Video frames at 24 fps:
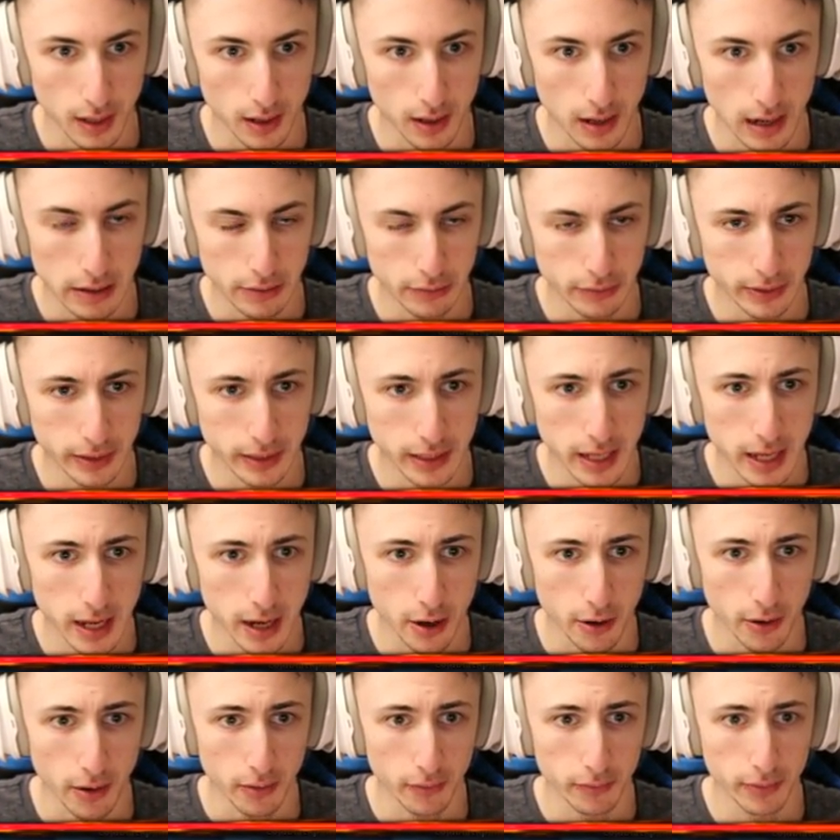I don't, I don't really
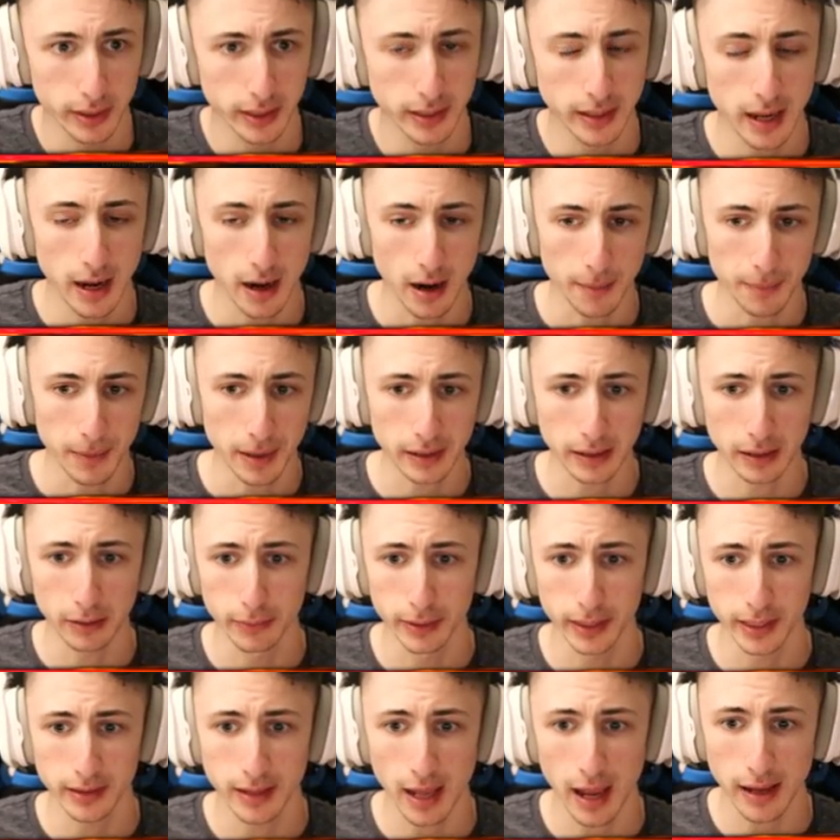care. I don't really care. I'm not going to
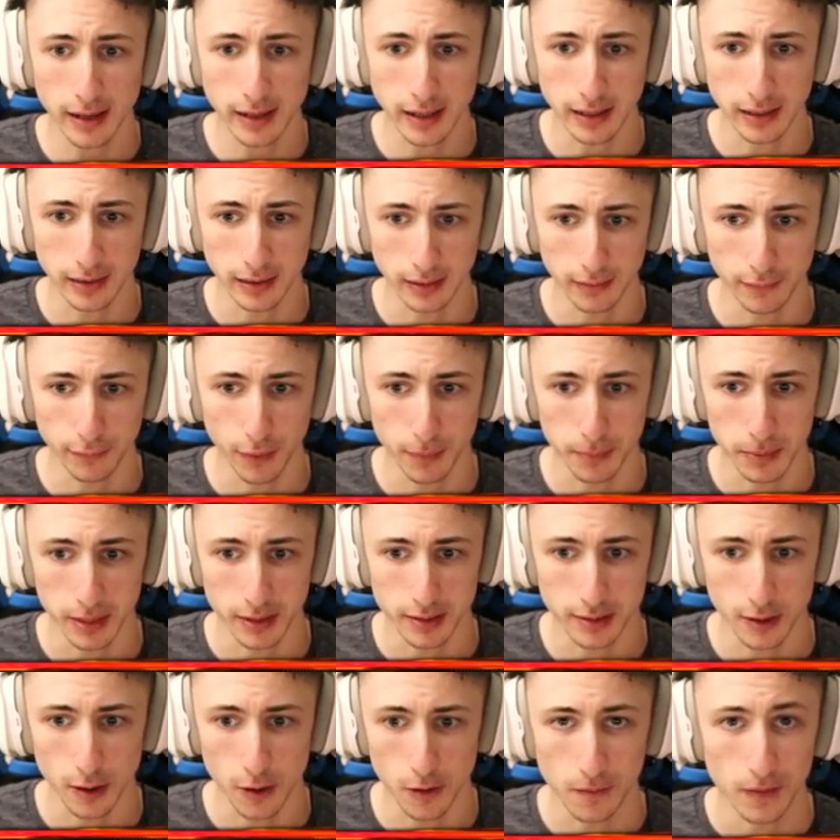really take anything from you,
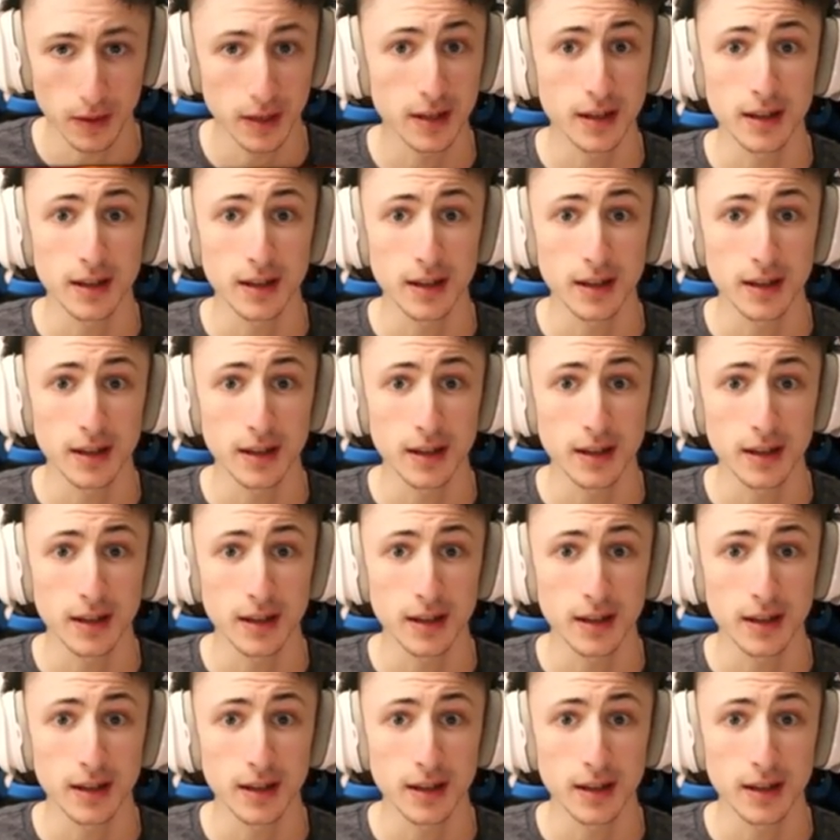so...